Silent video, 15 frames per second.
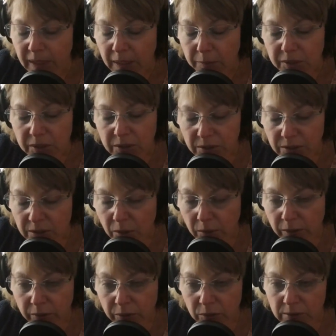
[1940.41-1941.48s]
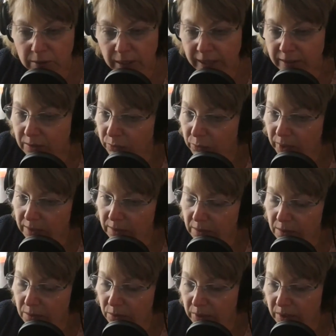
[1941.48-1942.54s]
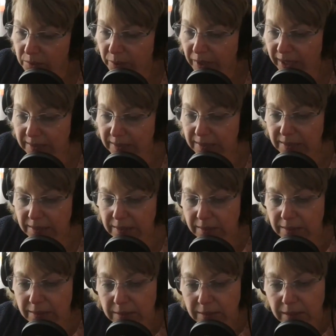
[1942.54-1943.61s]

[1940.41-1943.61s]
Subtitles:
But just know that there's lots of ways to do these practices.